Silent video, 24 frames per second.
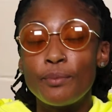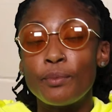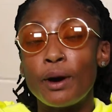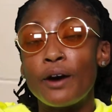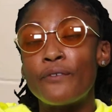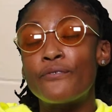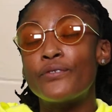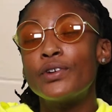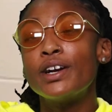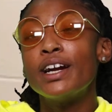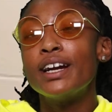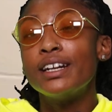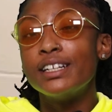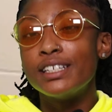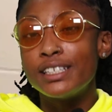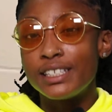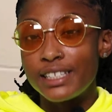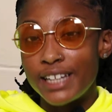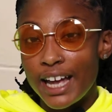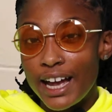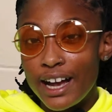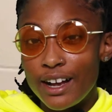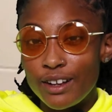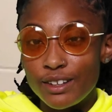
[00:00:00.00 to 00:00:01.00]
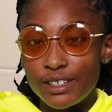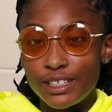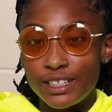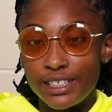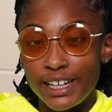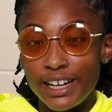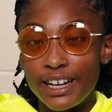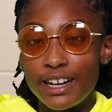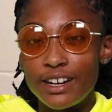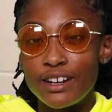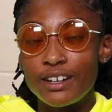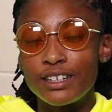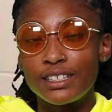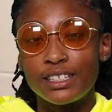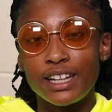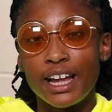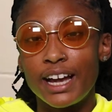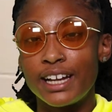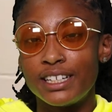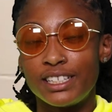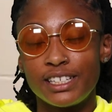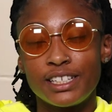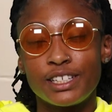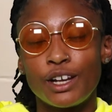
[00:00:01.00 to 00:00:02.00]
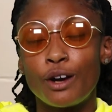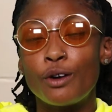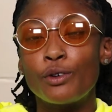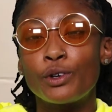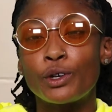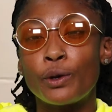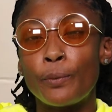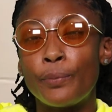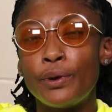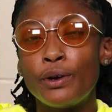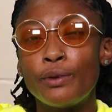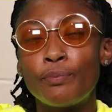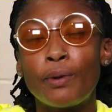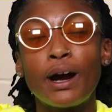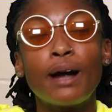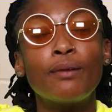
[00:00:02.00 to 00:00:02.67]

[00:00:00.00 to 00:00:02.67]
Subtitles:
My friend is downstairs, like, just on the computer.